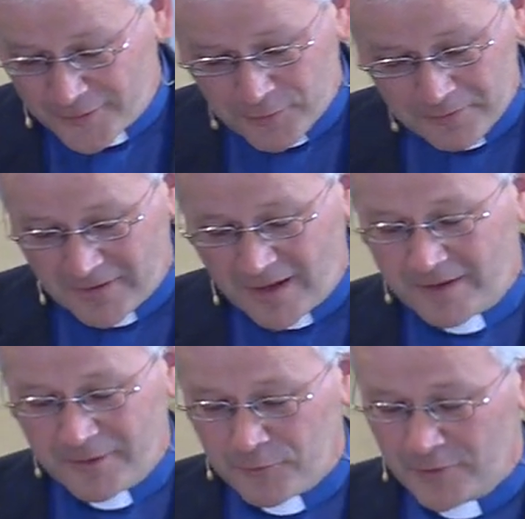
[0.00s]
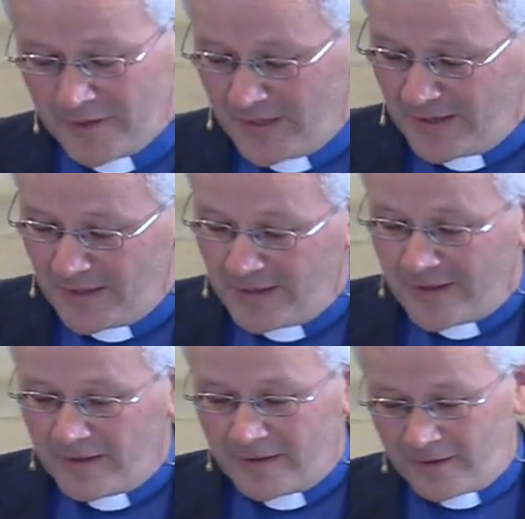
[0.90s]
know
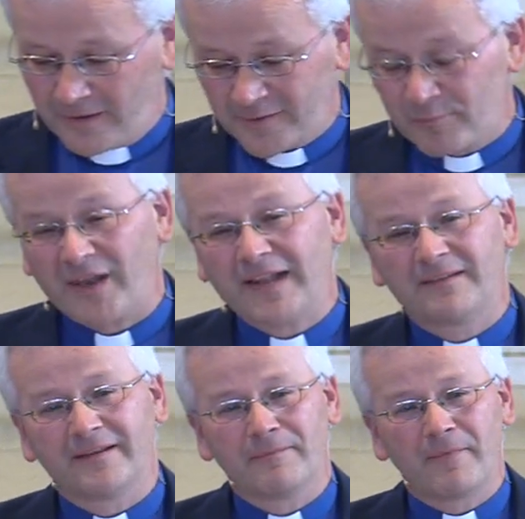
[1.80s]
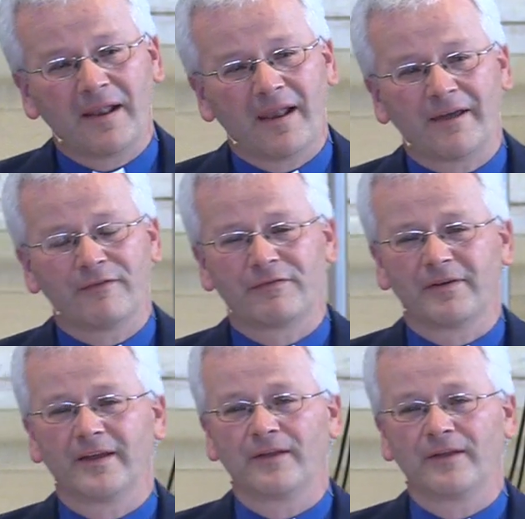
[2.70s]
there's plenty in my life